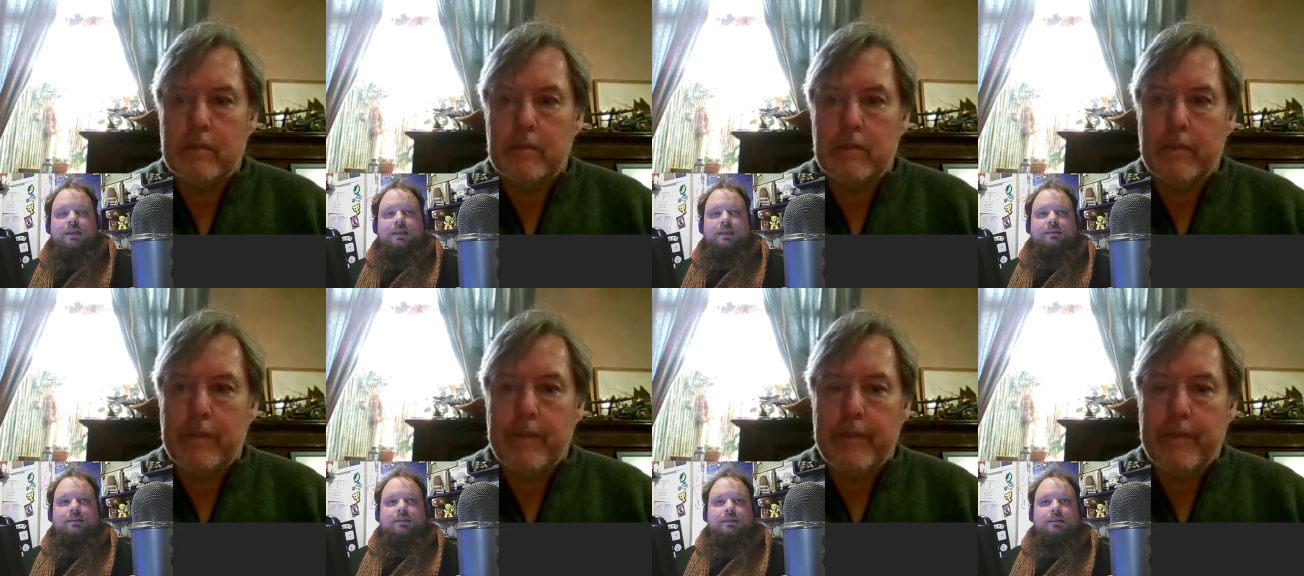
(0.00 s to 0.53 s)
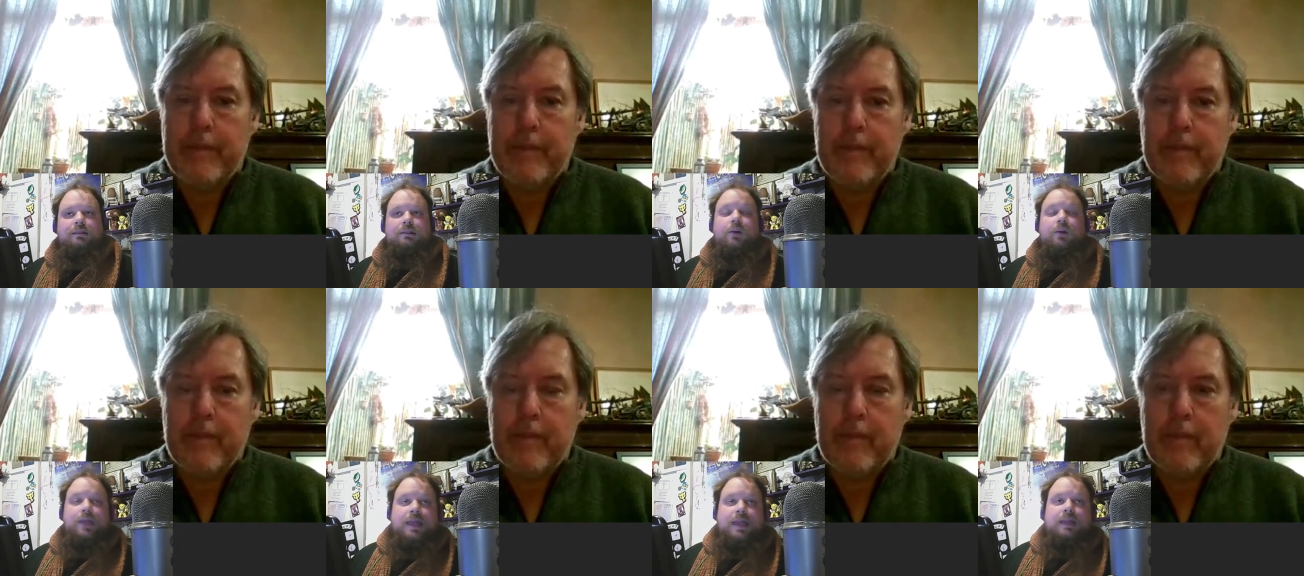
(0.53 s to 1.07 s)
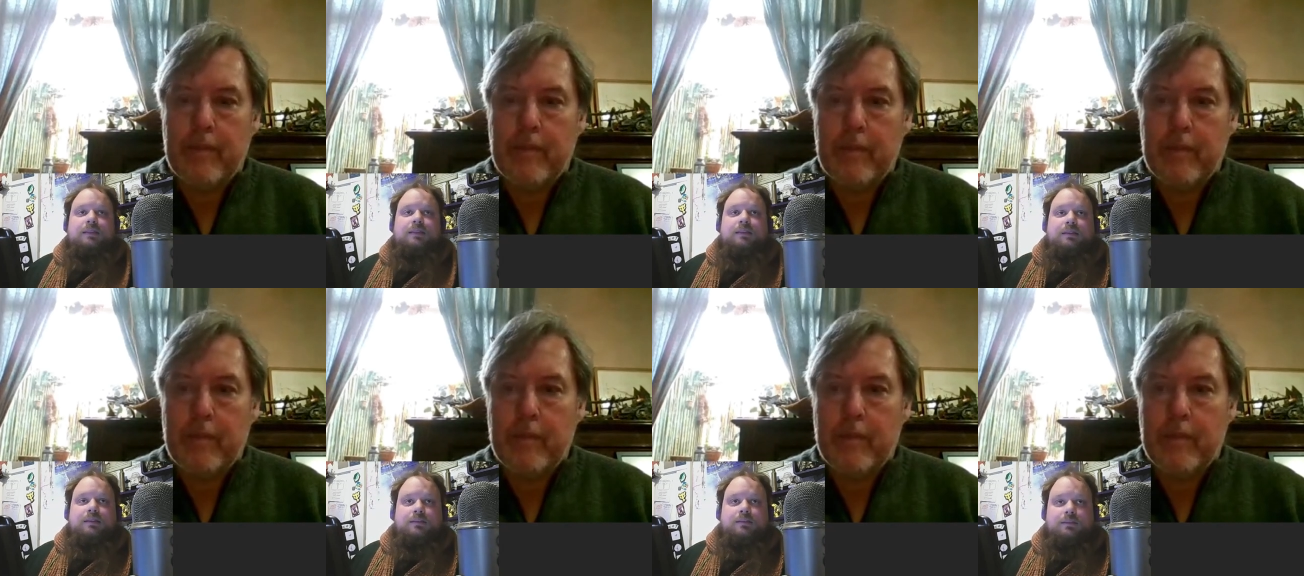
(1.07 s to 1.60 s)
Speaker 1: in logging and,
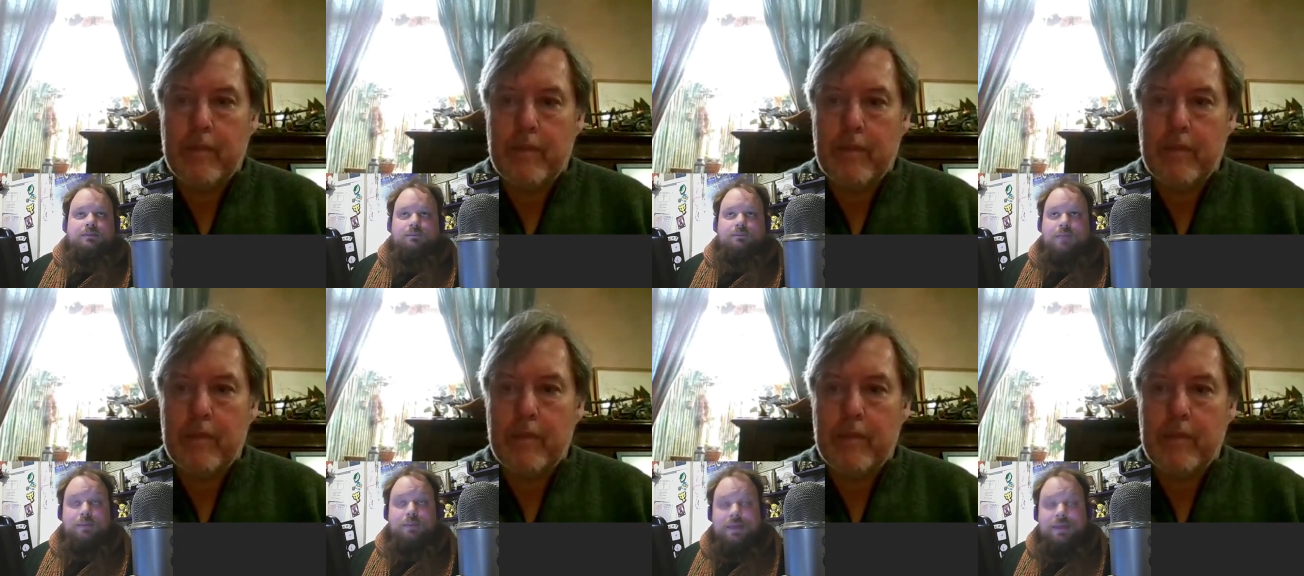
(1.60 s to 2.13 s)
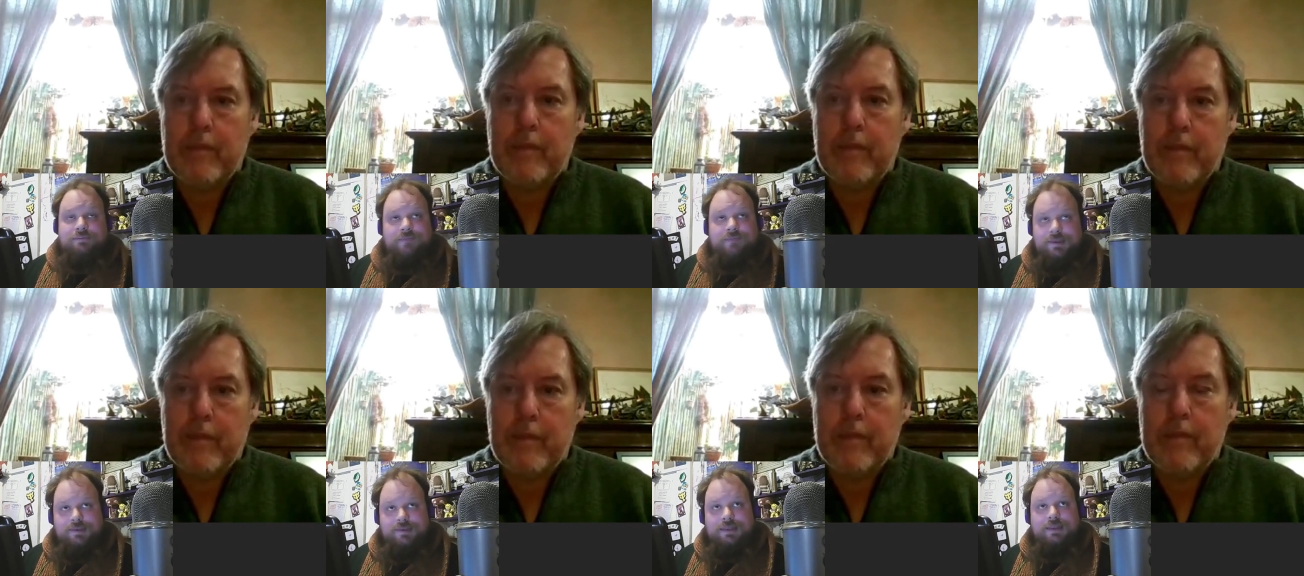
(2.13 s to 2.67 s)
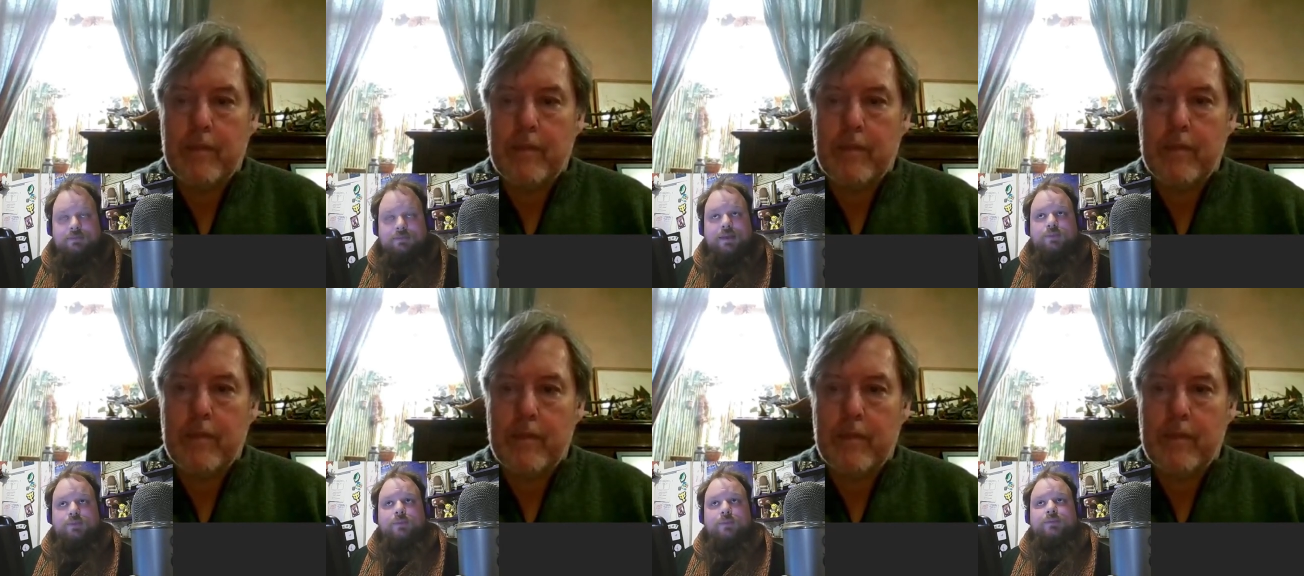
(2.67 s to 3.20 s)
and maybe even visiting these
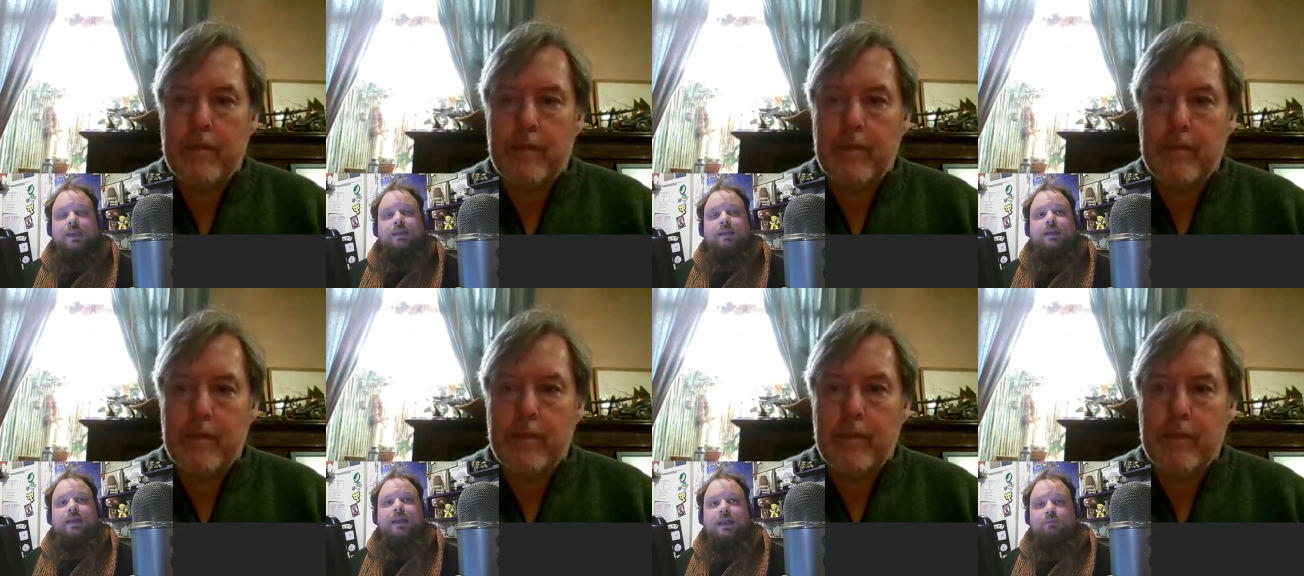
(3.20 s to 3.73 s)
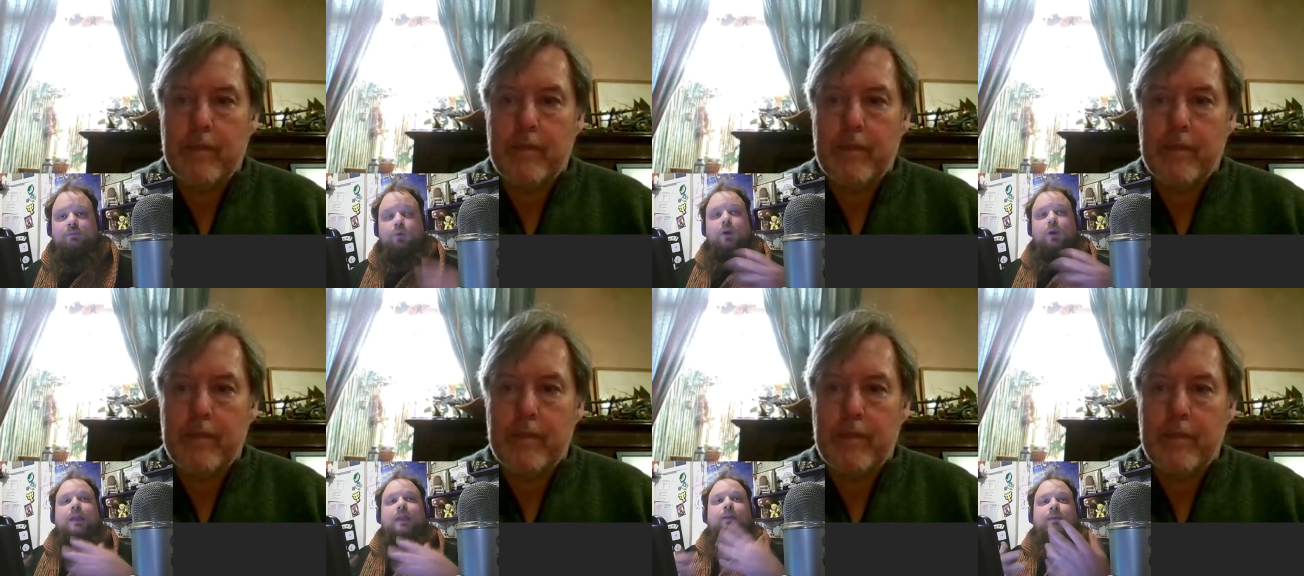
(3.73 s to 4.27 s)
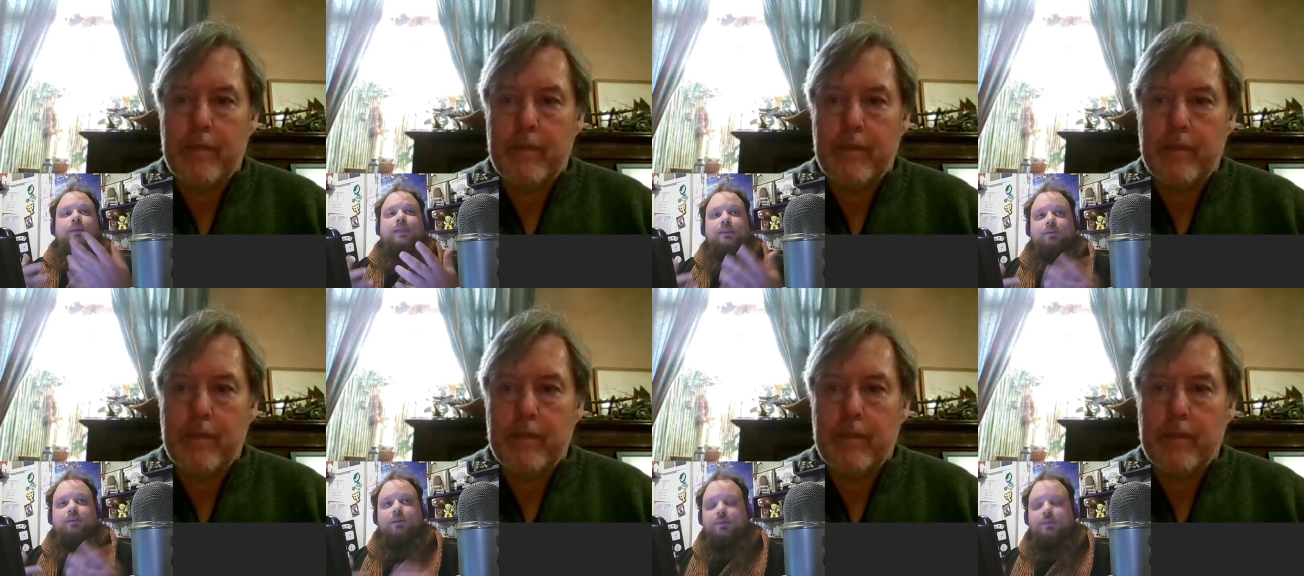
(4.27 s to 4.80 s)
wrecks one day in working with these
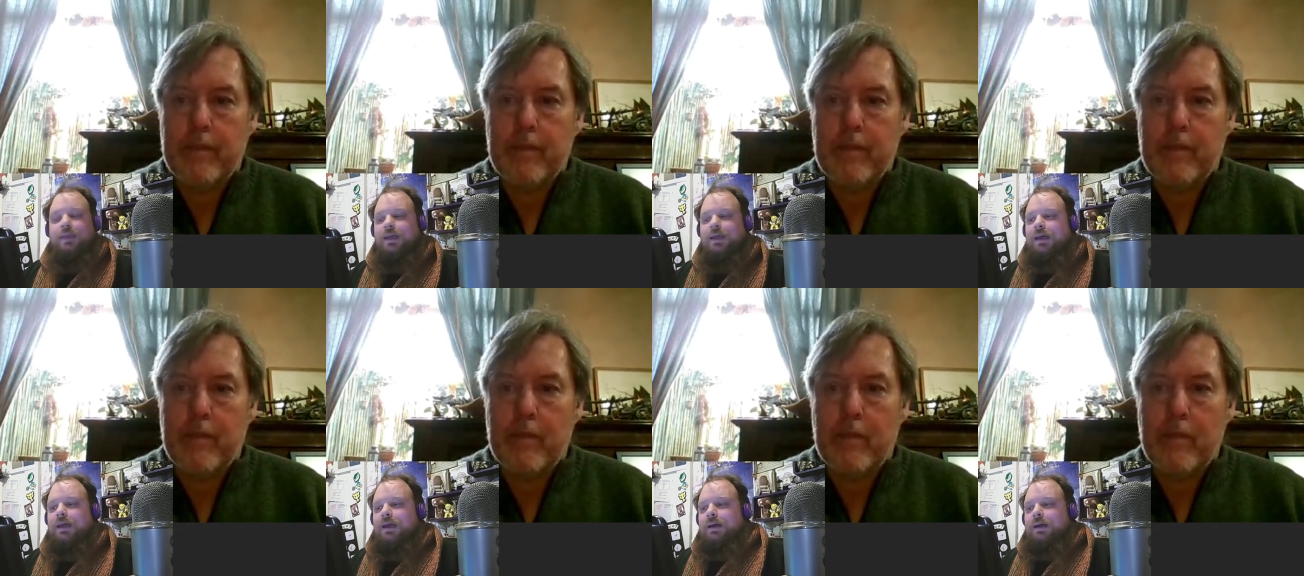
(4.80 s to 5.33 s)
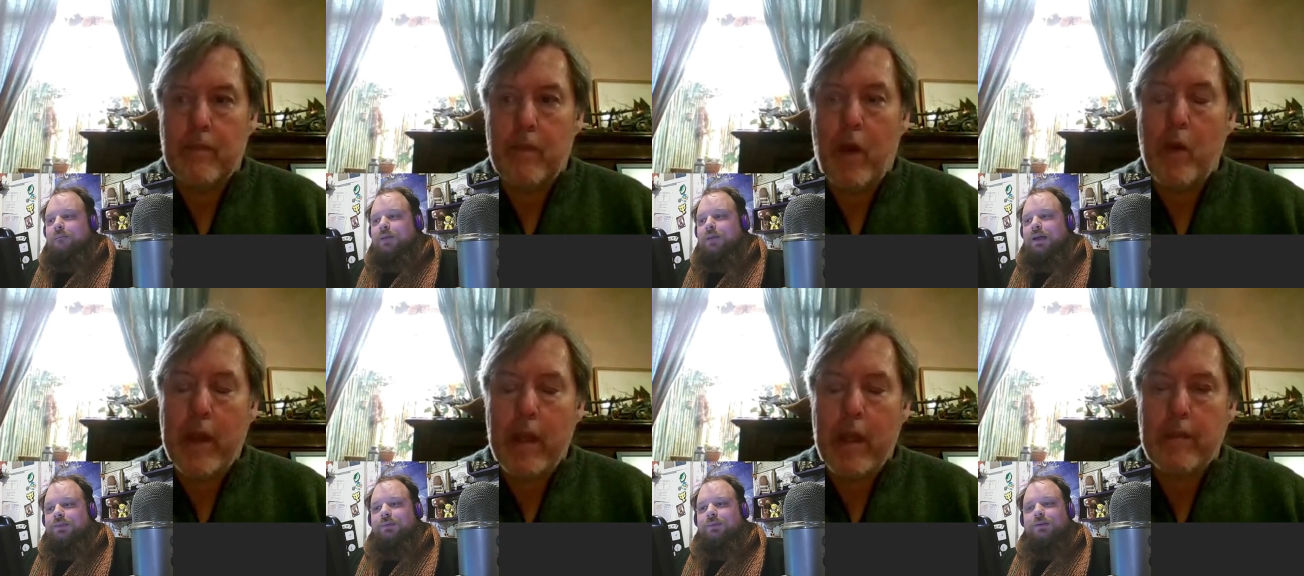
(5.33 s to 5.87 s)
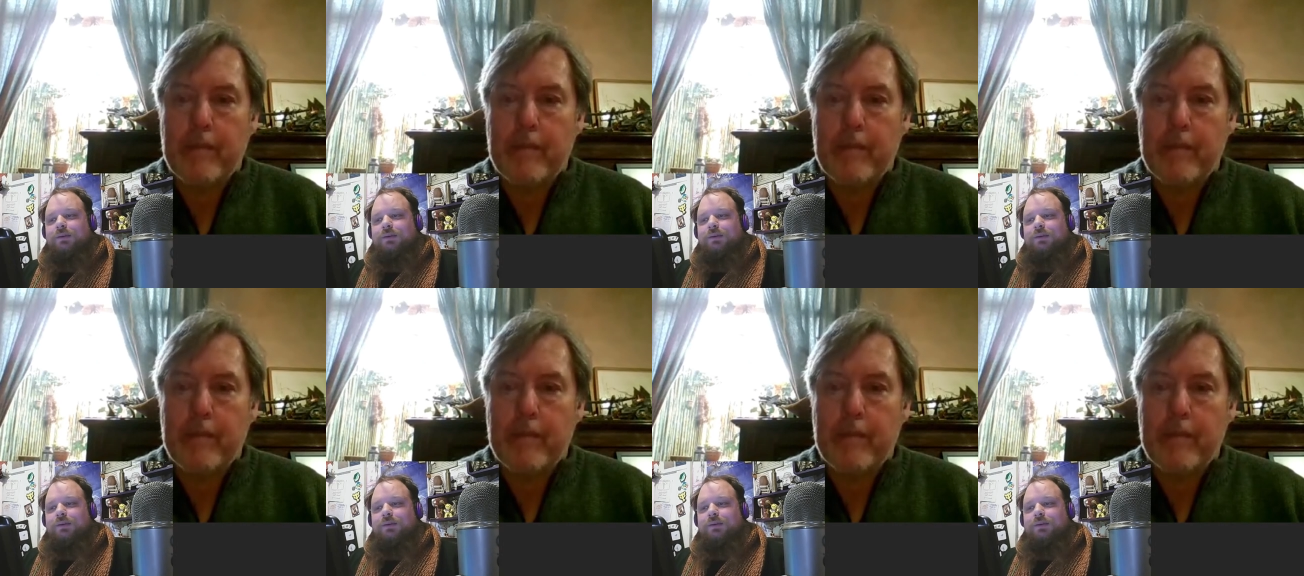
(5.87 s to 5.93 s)
groups but yeah. I suppose